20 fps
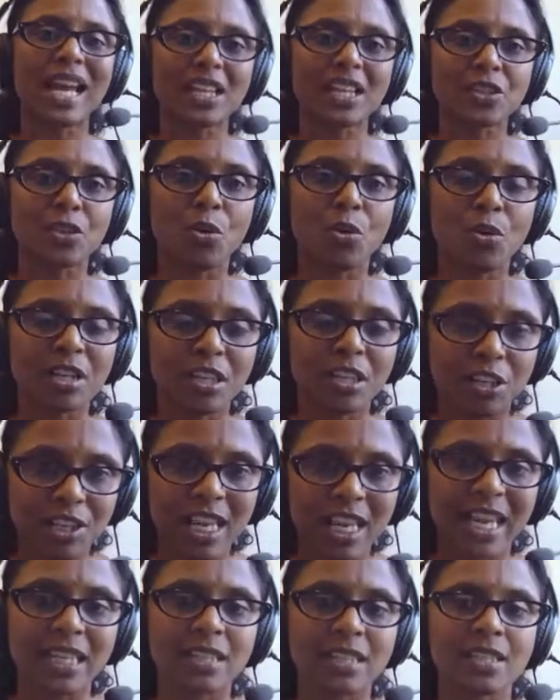had to go and
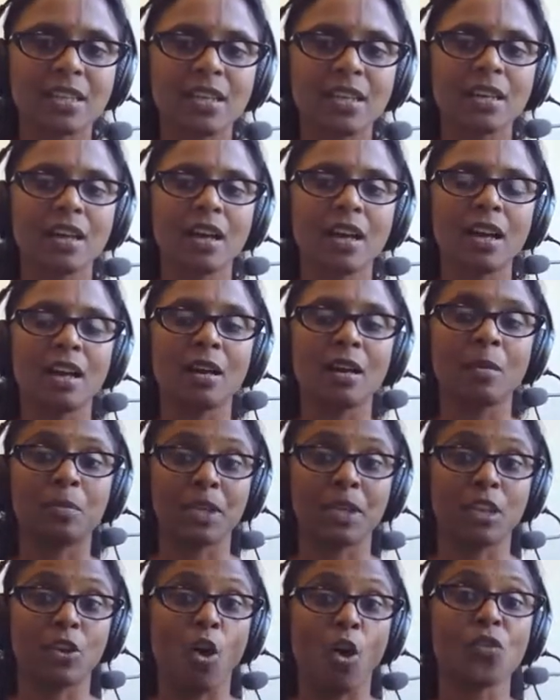create, uh,
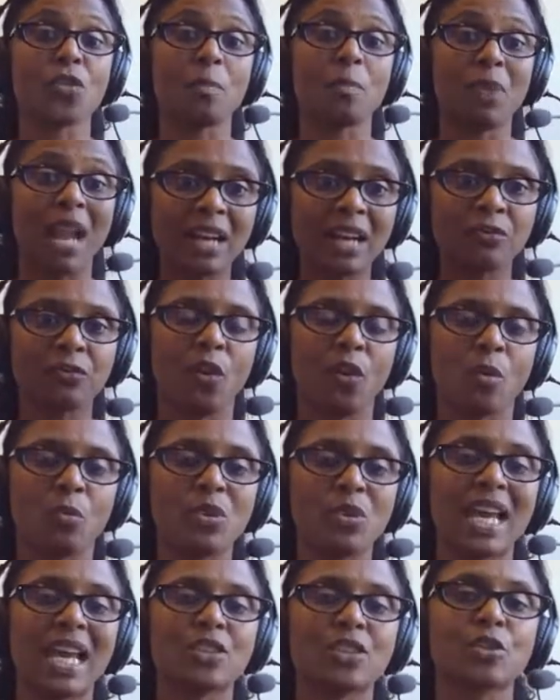you know, on the platform,
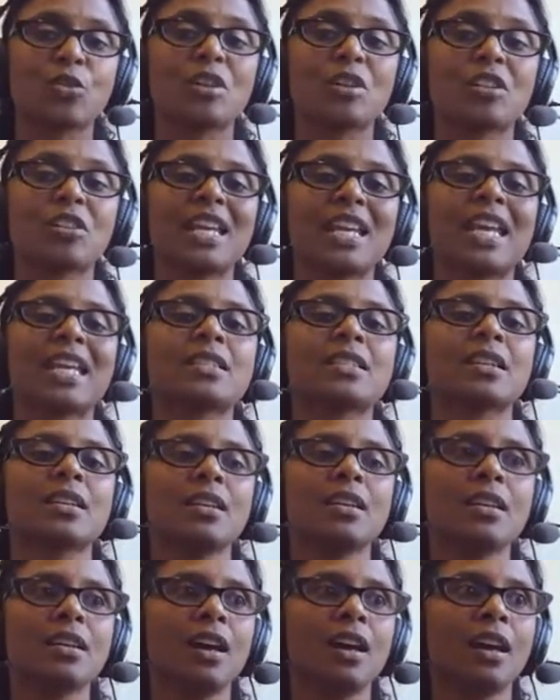we had to go and create
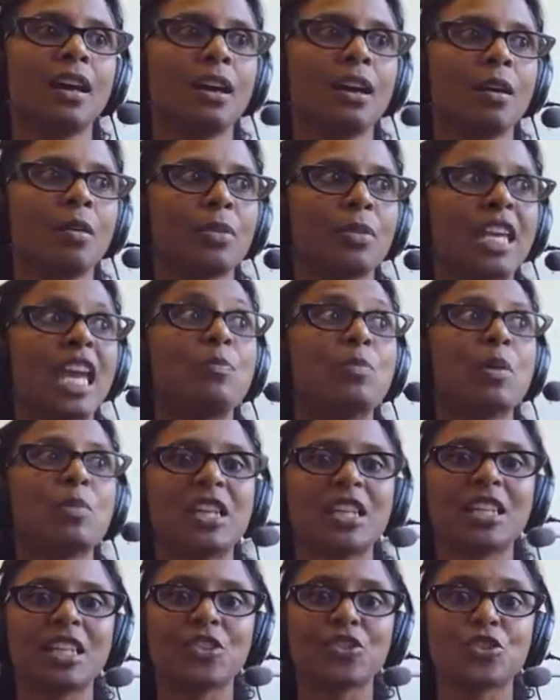um,
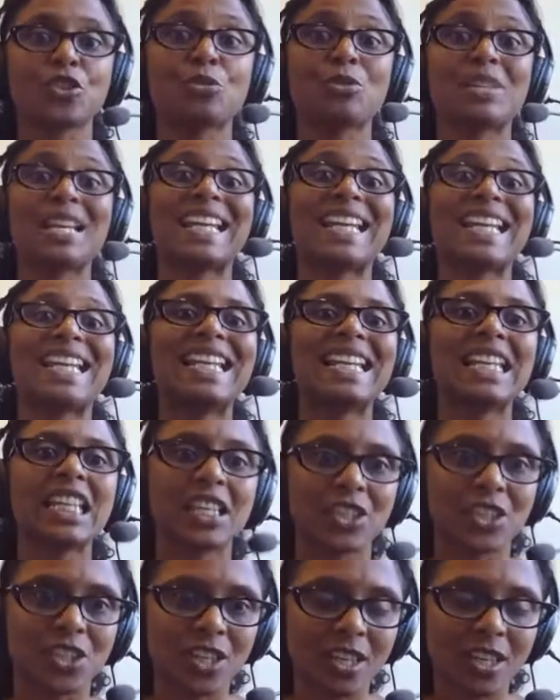capabilities to do data
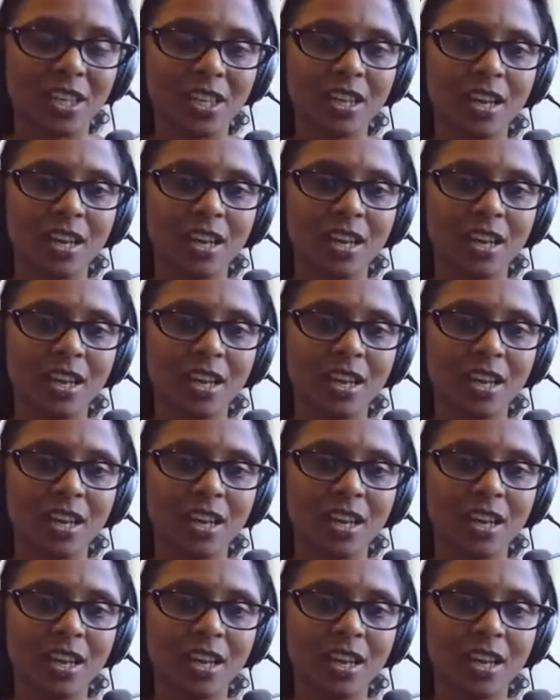lineage.